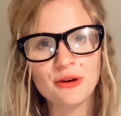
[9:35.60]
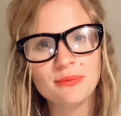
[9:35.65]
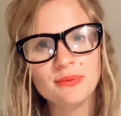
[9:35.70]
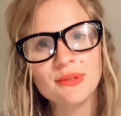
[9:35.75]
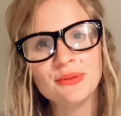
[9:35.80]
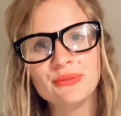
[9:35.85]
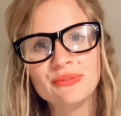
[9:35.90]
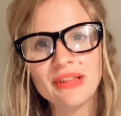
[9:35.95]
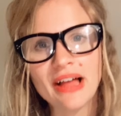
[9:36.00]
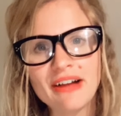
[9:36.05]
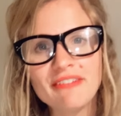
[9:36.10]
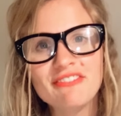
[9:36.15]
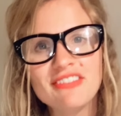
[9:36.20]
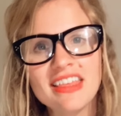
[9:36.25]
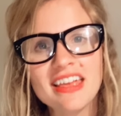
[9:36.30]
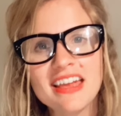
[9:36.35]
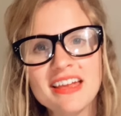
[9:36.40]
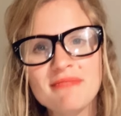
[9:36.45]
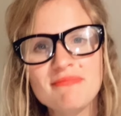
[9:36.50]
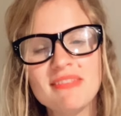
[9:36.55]
you love
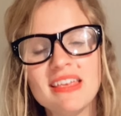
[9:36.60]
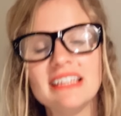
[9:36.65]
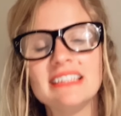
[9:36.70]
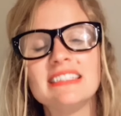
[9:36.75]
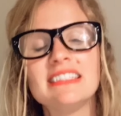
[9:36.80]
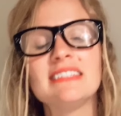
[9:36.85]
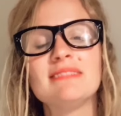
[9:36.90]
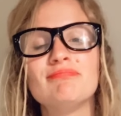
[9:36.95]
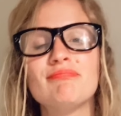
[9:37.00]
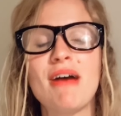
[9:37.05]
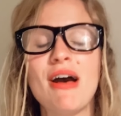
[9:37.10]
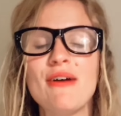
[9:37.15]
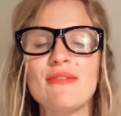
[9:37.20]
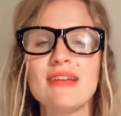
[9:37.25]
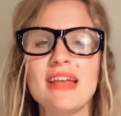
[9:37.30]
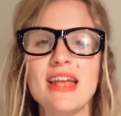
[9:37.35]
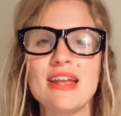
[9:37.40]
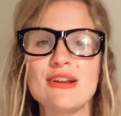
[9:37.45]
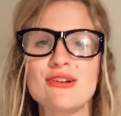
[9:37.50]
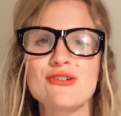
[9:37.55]
them. They smell
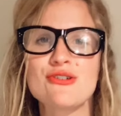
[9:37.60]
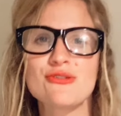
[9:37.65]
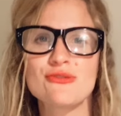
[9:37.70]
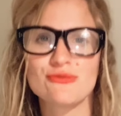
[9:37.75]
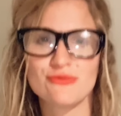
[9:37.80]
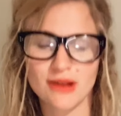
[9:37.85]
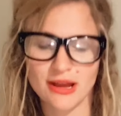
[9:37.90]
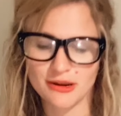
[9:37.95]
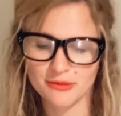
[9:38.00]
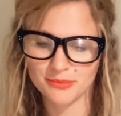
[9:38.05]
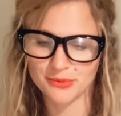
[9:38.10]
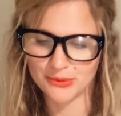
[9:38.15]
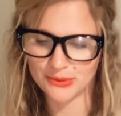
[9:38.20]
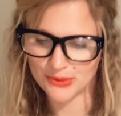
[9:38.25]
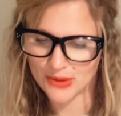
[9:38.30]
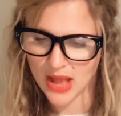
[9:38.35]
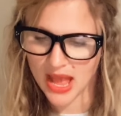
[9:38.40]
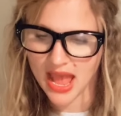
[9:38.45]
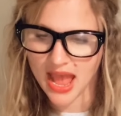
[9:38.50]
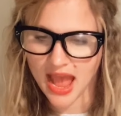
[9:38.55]

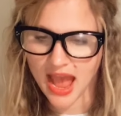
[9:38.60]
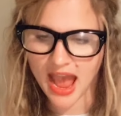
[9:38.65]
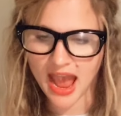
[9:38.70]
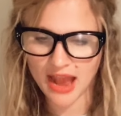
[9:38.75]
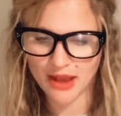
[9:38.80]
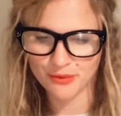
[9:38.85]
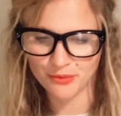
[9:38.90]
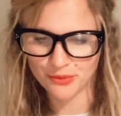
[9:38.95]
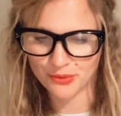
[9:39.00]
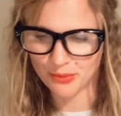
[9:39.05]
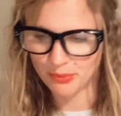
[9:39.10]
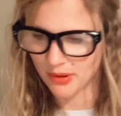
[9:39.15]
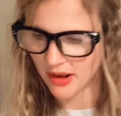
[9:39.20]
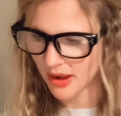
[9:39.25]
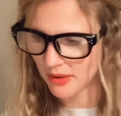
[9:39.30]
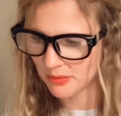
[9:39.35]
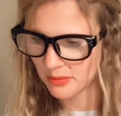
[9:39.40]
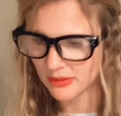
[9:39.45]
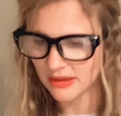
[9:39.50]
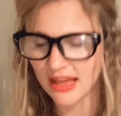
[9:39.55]
incredible. I will
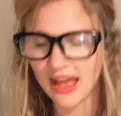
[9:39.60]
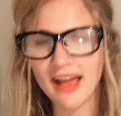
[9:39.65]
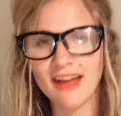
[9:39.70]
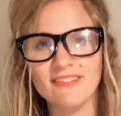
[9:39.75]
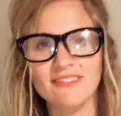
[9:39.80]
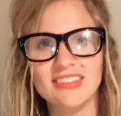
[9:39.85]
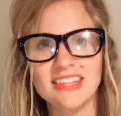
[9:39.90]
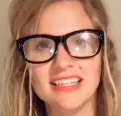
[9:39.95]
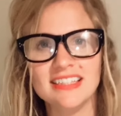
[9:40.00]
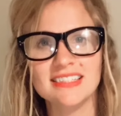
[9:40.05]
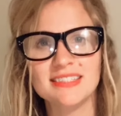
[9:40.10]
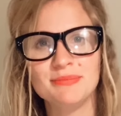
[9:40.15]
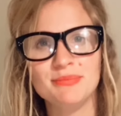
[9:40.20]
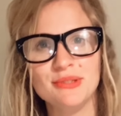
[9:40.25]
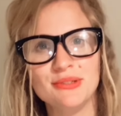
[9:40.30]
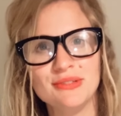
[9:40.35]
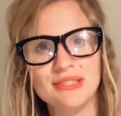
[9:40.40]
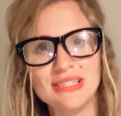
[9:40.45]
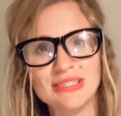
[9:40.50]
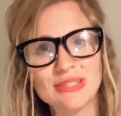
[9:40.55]
probably have these
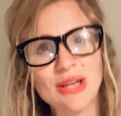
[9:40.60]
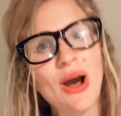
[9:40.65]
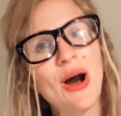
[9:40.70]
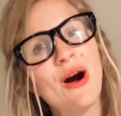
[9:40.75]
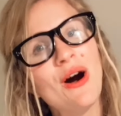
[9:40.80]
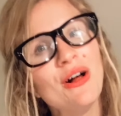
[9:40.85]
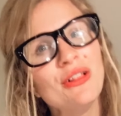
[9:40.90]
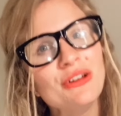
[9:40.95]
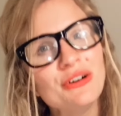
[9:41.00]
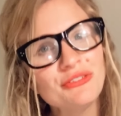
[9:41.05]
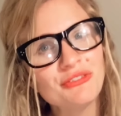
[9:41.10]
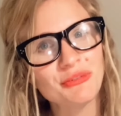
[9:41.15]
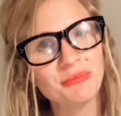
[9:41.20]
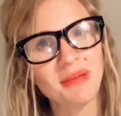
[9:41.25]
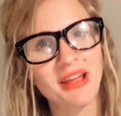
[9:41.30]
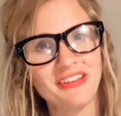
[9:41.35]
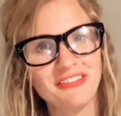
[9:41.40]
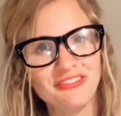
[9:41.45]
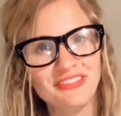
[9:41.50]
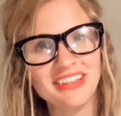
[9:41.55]
beauties all over
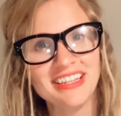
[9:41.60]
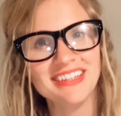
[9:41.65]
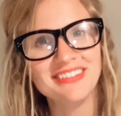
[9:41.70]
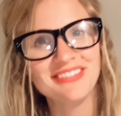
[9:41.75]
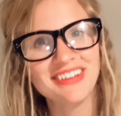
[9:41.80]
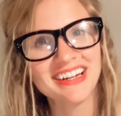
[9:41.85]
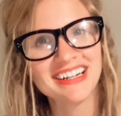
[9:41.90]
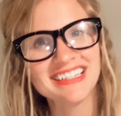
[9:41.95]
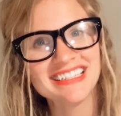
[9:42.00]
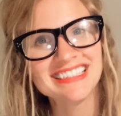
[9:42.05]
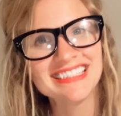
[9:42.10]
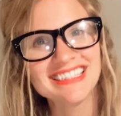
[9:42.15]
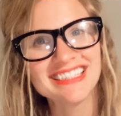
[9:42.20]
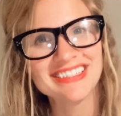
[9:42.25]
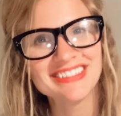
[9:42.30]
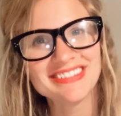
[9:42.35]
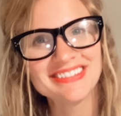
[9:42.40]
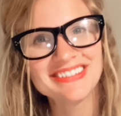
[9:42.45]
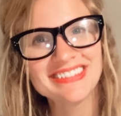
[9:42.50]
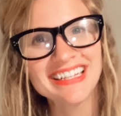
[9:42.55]
my feed very
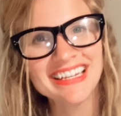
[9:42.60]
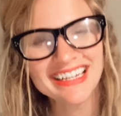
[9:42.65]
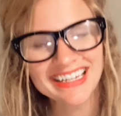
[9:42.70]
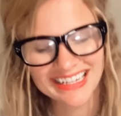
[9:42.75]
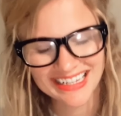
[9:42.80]
soon.